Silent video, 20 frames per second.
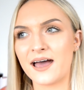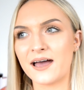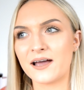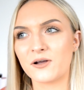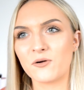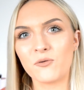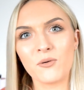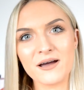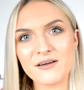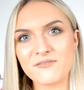
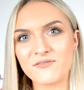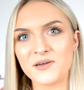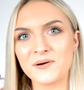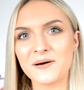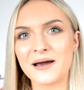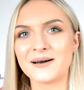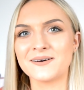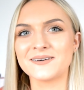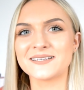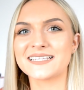quite a
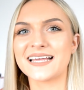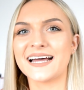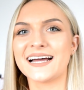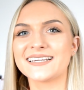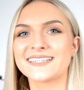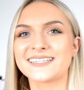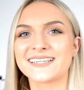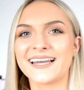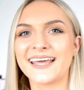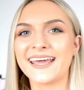few hours
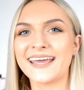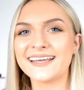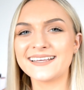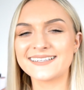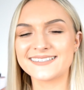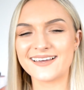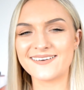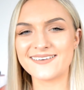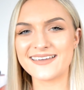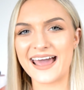actually.
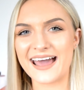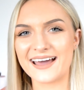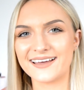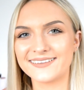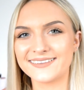So yeah,